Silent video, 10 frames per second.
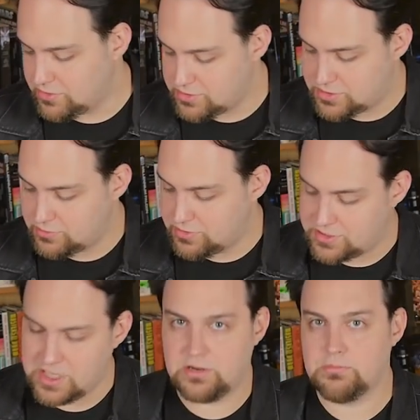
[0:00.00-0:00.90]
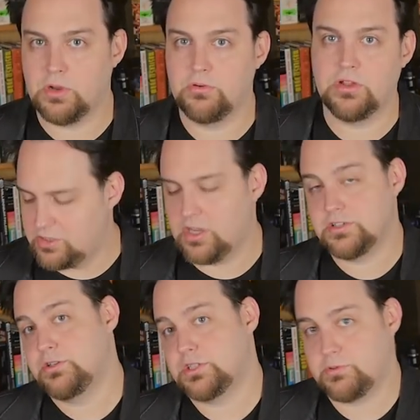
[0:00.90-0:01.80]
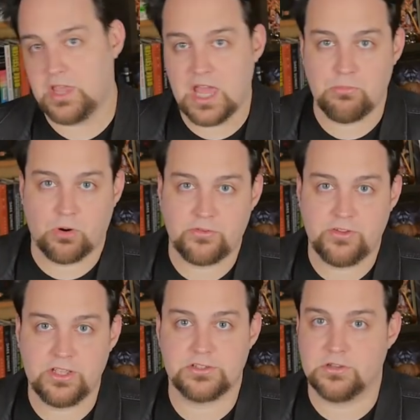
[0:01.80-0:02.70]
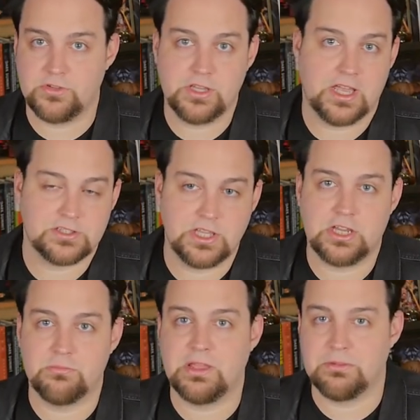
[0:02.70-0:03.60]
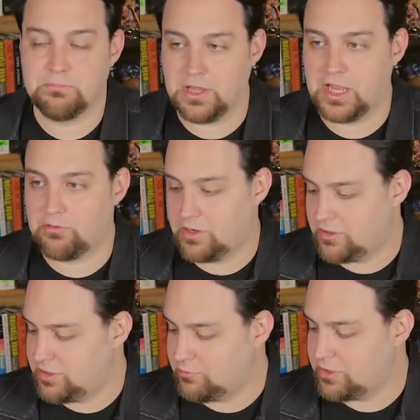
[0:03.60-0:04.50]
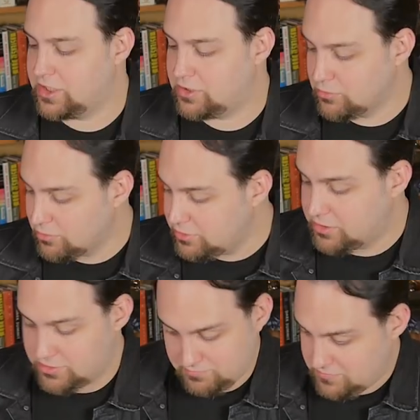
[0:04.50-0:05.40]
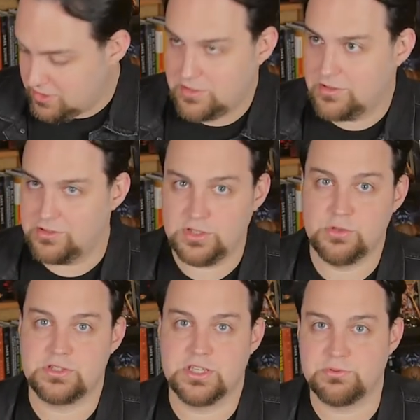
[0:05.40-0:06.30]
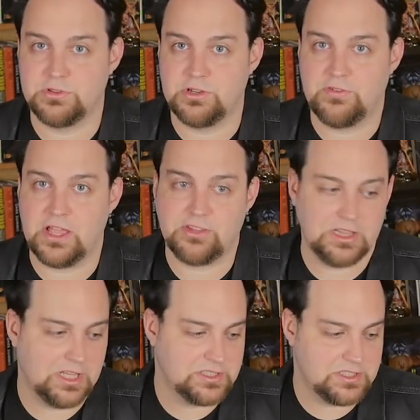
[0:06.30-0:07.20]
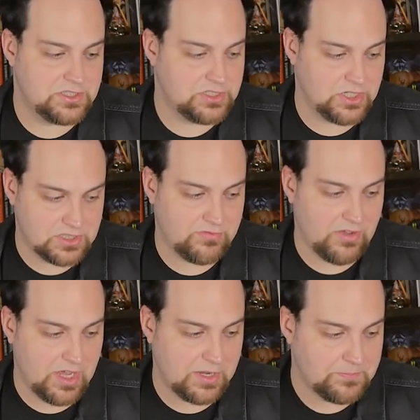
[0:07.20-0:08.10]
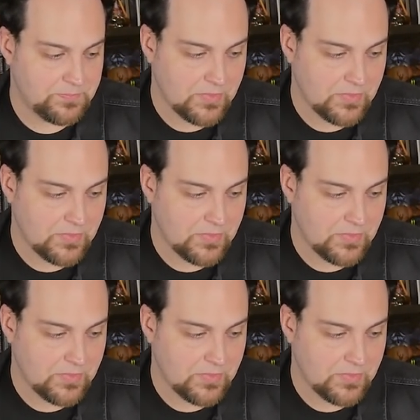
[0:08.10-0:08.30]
You can just do the standard mode. You can also use this with anamorphic. So if you guys think you're making Blade Runner and you want to get cool, you can use this with your fancy lenses just fine.